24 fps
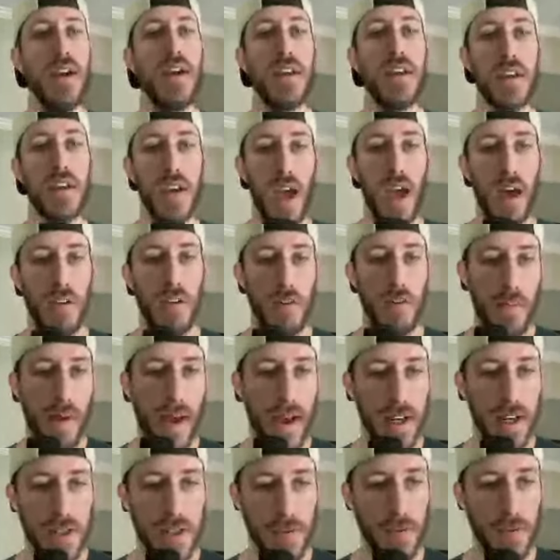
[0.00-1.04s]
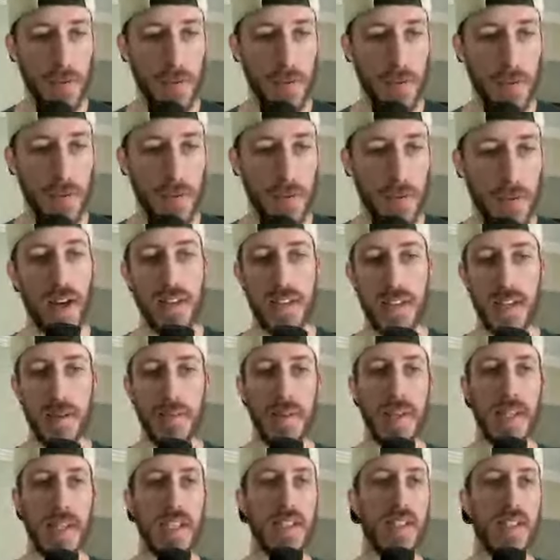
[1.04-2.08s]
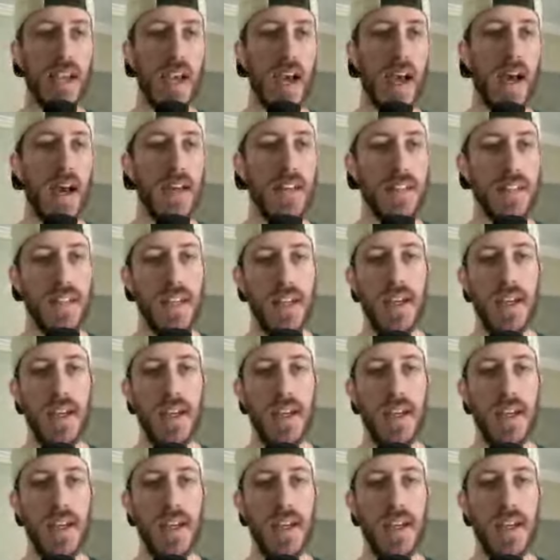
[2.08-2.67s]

You've got to imagine we're going to cut some of these guys.